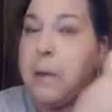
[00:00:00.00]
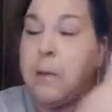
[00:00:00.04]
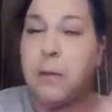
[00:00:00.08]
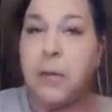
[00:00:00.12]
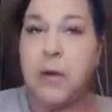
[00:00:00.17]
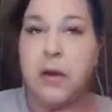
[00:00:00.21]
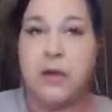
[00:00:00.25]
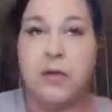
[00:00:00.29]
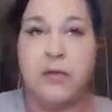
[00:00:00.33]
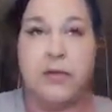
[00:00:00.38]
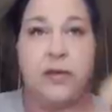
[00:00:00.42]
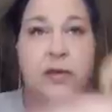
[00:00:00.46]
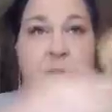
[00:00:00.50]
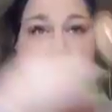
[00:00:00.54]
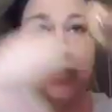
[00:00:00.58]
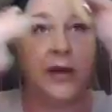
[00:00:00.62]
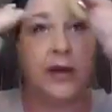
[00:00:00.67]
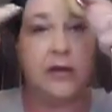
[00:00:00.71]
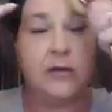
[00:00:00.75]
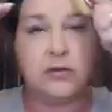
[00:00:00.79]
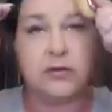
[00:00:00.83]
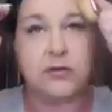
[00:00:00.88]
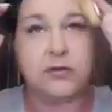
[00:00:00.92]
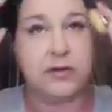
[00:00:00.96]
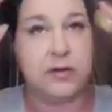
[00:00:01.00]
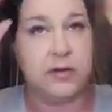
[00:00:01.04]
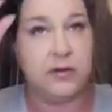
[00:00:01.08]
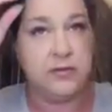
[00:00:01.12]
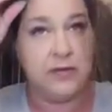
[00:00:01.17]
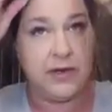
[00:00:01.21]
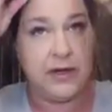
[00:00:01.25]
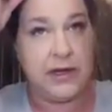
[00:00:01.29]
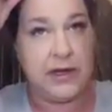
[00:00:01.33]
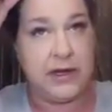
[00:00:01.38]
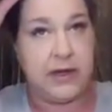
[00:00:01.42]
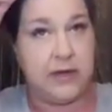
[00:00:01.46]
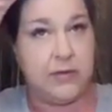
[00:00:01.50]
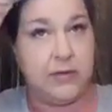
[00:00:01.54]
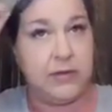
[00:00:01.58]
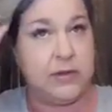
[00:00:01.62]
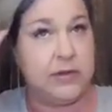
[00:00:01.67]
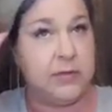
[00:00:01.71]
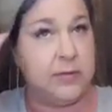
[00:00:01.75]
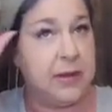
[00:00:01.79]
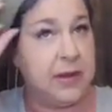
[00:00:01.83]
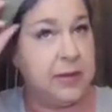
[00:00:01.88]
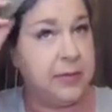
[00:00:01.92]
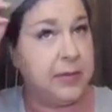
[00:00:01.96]
But if you're interested in finding out what
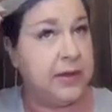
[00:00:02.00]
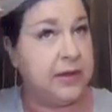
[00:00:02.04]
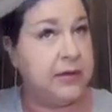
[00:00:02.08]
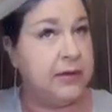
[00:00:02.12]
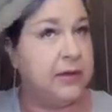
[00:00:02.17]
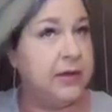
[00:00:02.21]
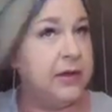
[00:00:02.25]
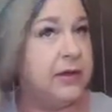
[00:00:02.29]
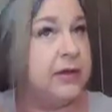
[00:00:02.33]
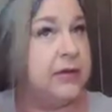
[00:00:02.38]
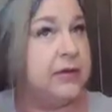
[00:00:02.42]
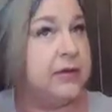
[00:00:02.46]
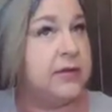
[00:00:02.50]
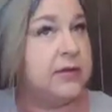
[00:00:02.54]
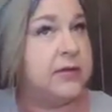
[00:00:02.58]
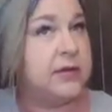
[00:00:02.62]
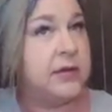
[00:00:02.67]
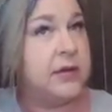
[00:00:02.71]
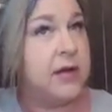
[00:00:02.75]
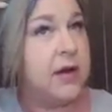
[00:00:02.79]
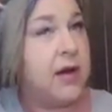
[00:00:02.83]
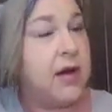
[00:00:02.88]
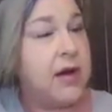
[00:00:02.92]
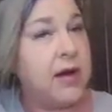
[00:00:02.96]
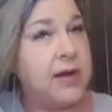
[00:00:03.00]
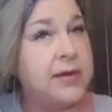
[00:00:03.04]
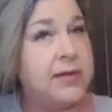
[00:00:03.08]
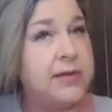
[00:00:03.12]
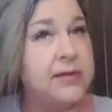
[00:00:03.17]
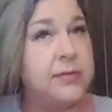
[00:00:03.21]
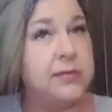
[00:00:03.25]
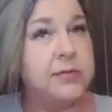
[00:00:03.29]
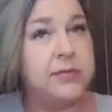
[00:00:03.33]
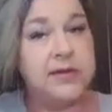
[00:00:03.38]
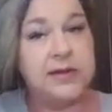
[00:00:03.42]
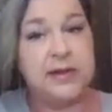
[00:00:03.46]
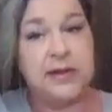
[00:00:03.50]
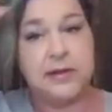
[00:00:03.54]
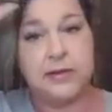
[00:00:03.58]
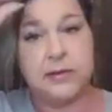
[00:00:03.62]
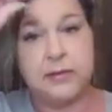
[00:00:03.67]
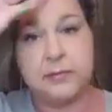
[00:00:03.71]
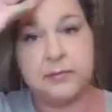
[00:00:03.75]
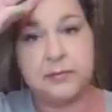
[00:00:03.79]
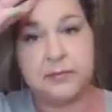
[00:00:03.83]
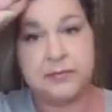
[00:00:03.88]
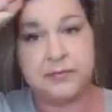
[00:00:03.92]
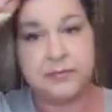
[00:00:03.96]
the May bundle is, it's an awesome deal.